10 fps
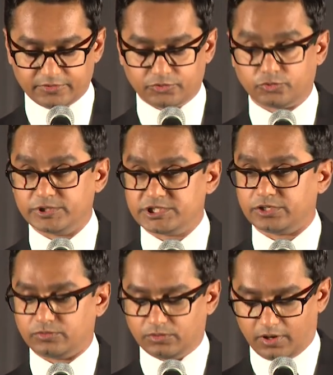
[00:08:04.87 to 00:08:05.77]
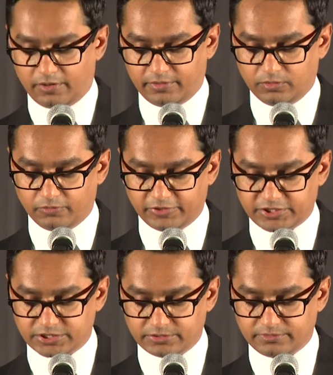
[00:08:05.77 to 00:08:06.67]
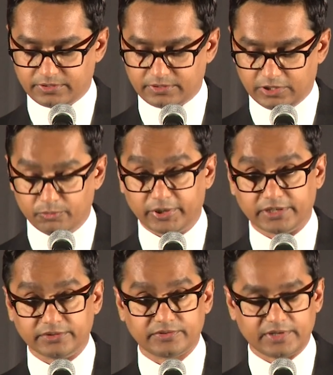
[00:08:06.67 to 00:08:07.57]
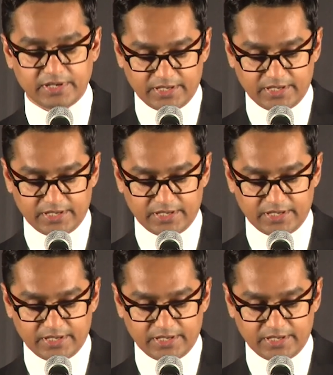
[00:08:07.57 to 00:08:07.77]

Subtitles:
switching to low friction lubricants